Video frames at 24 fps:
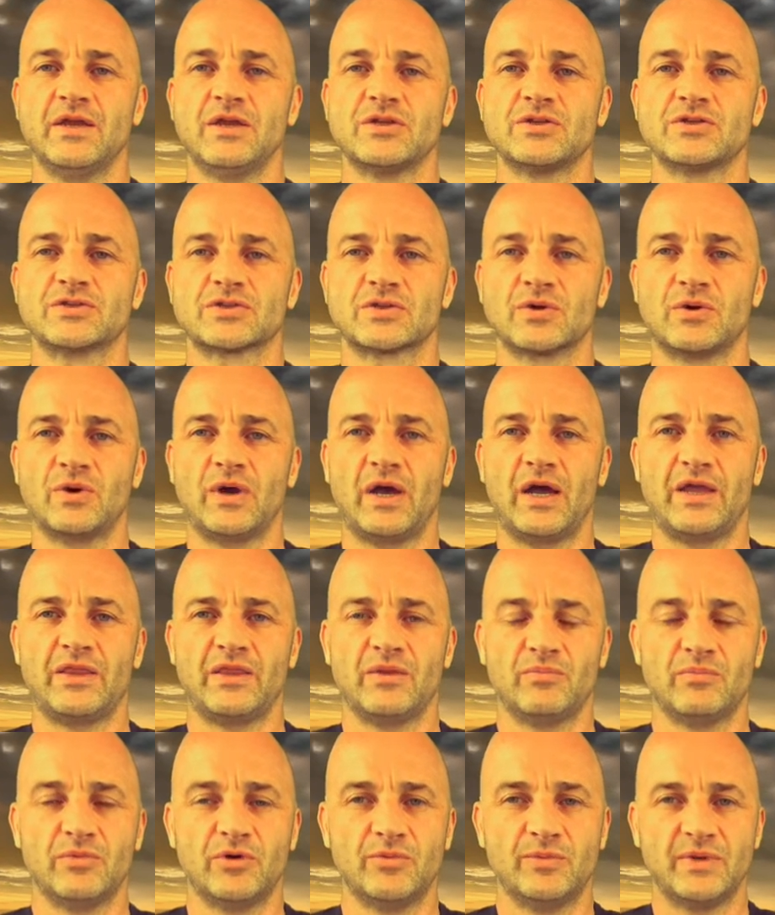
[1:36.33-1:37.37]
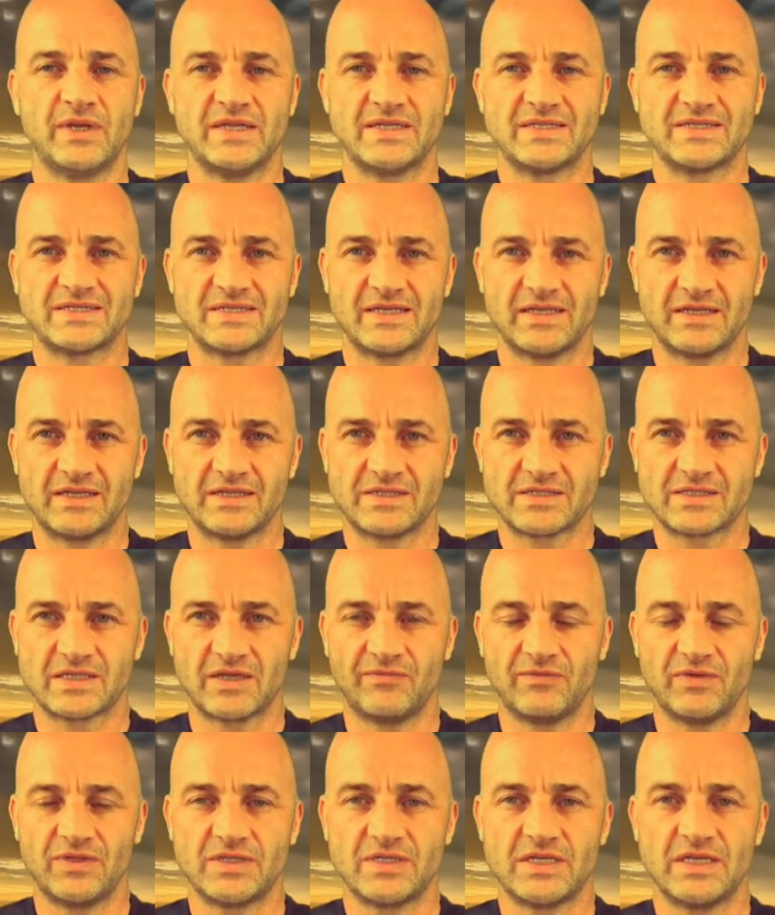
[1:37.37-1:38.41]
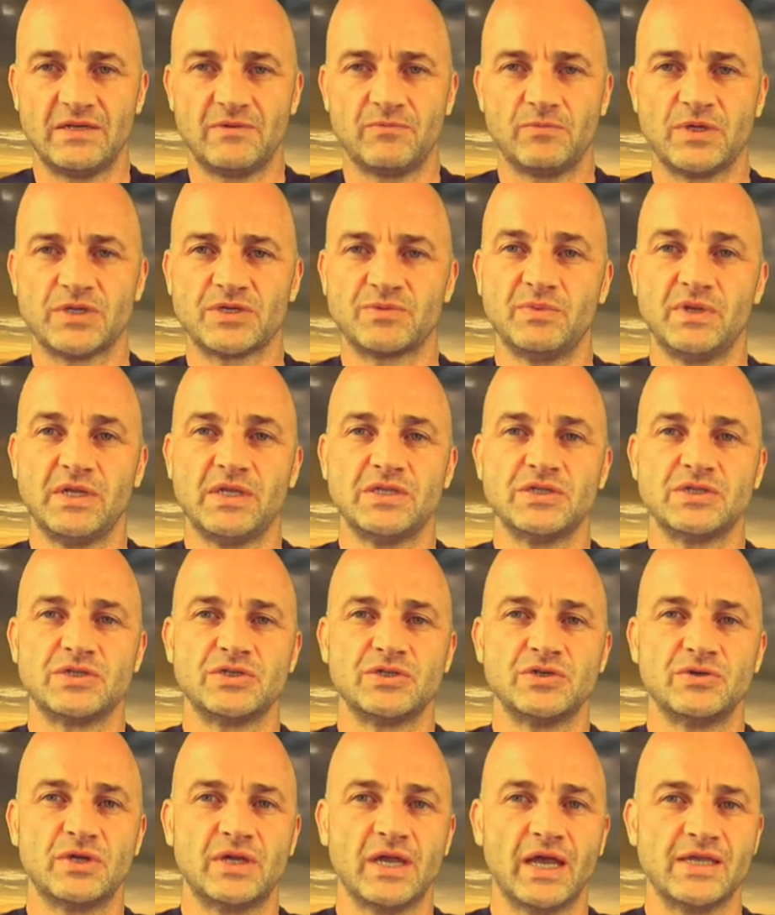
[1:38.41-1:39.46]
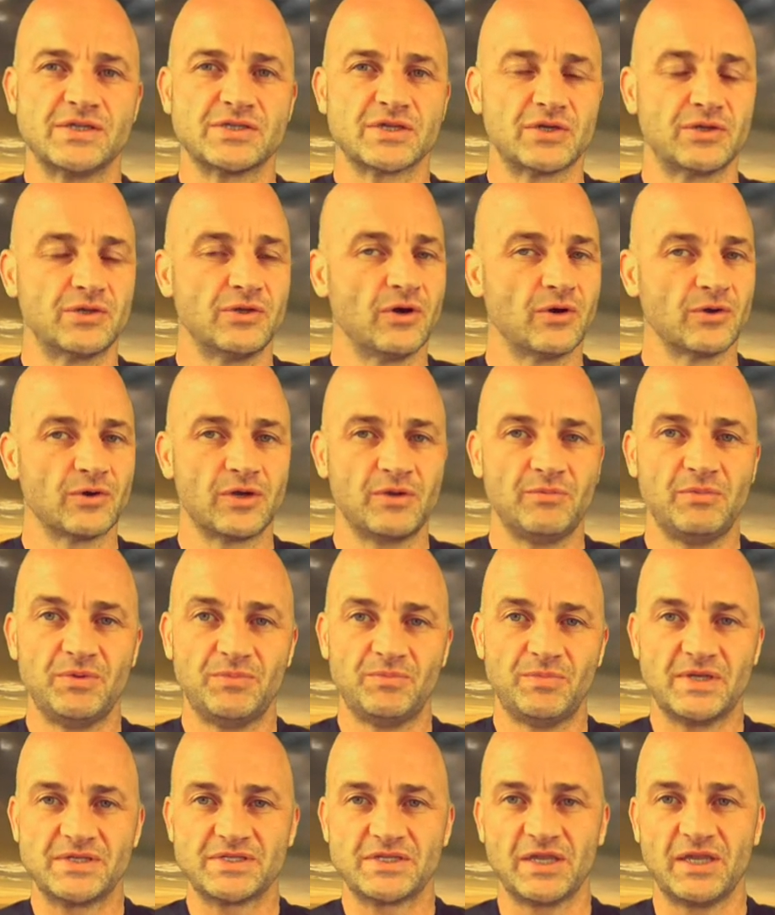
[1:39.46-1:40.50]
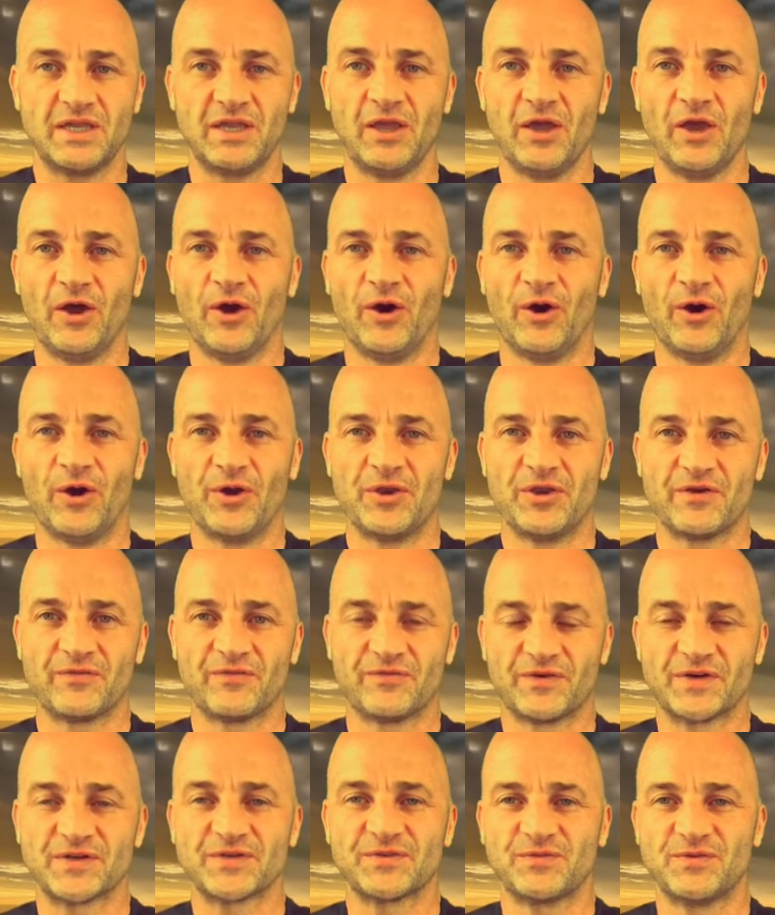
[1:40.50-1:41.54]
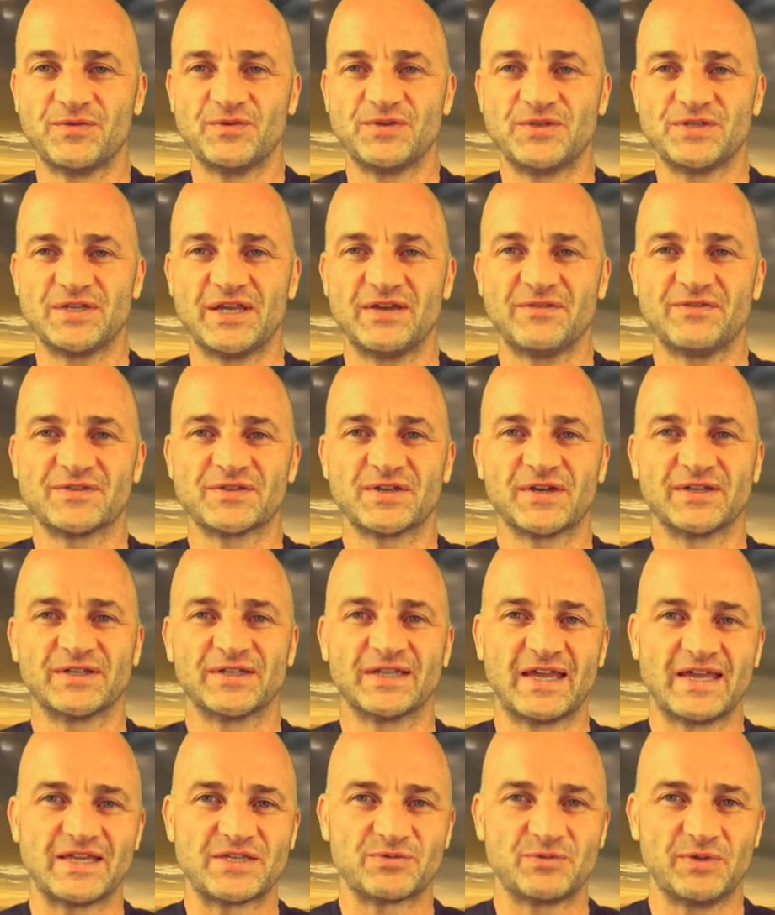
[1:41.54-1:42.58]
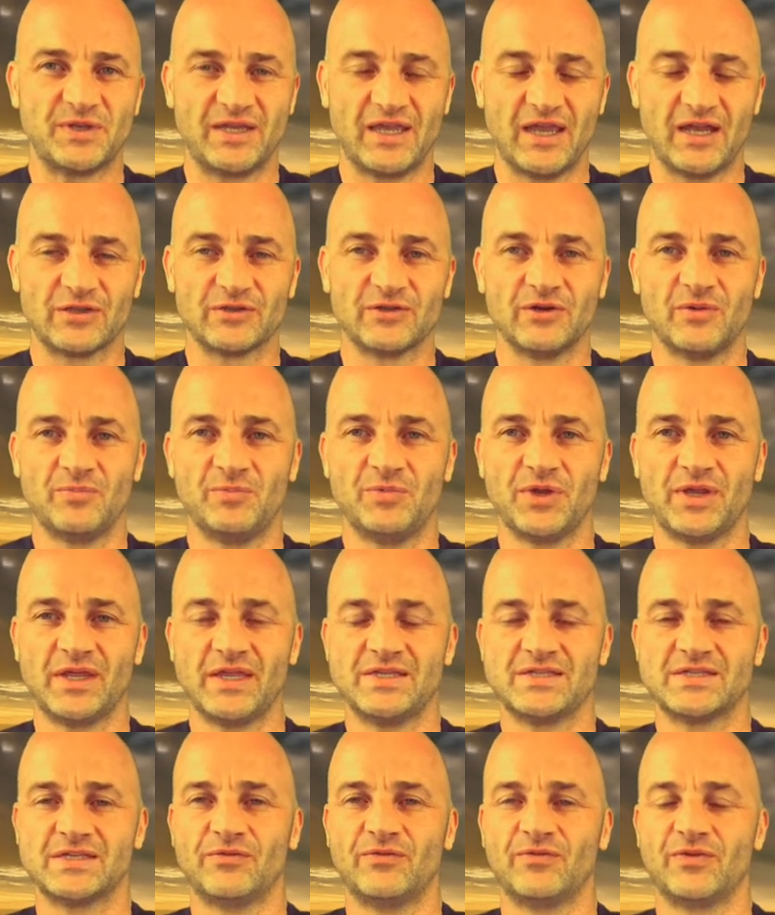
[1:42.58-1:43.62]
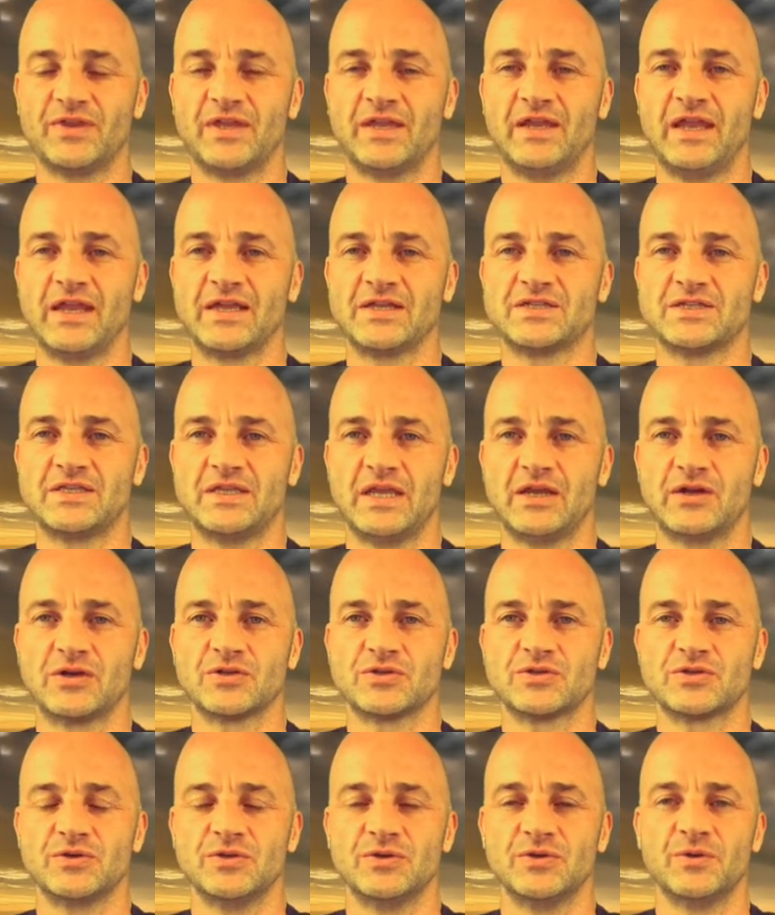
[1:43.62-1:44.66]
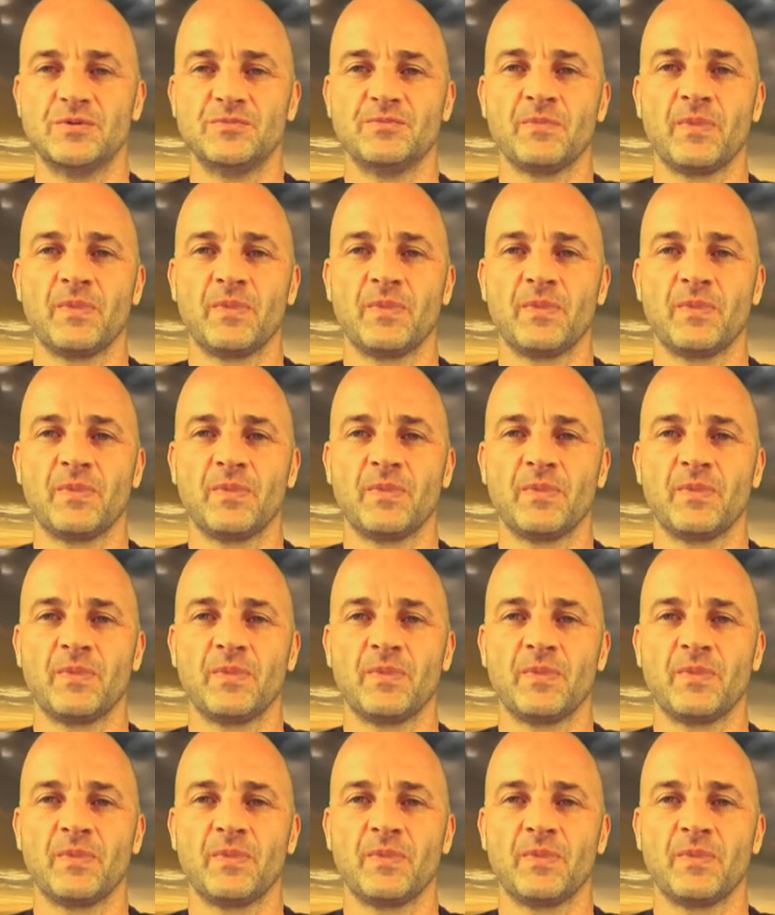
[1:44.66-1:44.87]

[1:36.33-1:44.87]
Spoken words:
So at the moment it's sitting at 17, which means you guys are not going to be busy on your first few shifts unless we get a lot of bookings over the next day or two.